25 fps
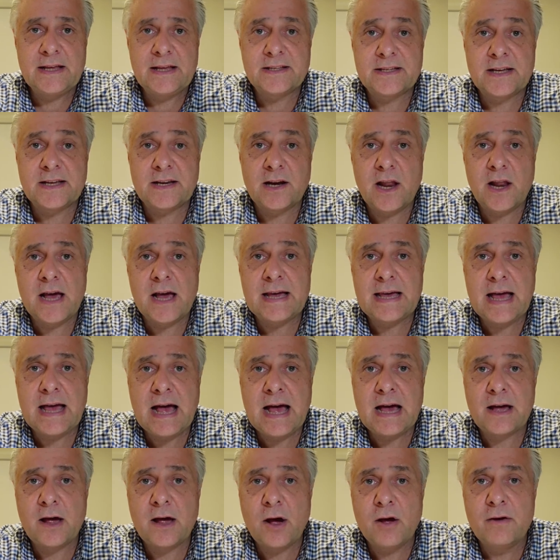It's at
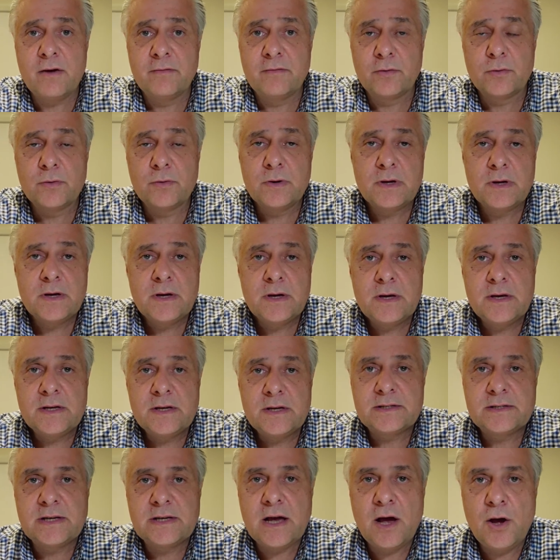Leichhardt Oval,
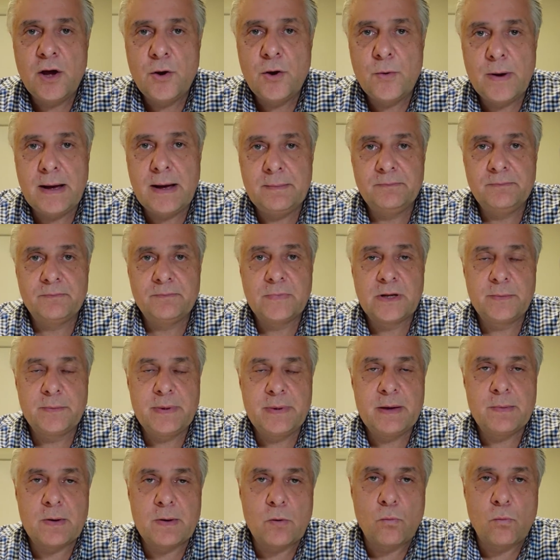so it'll be
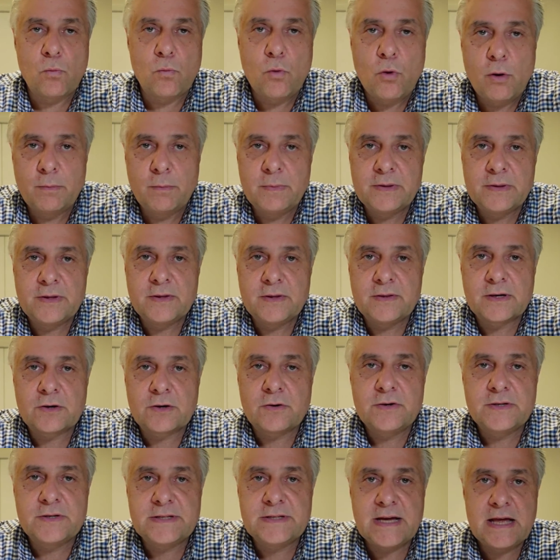a bit warmer than the
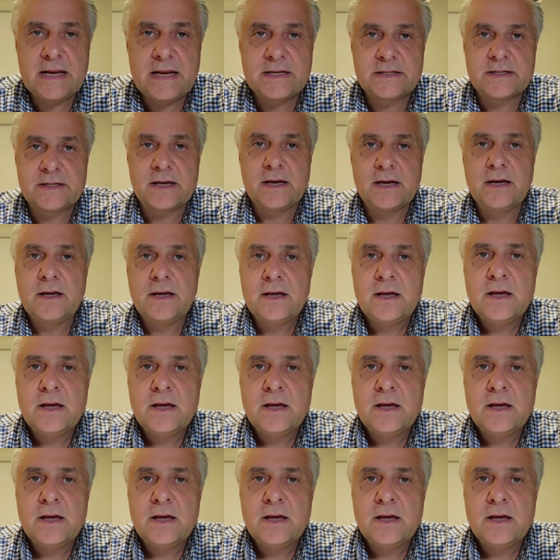Crusaders are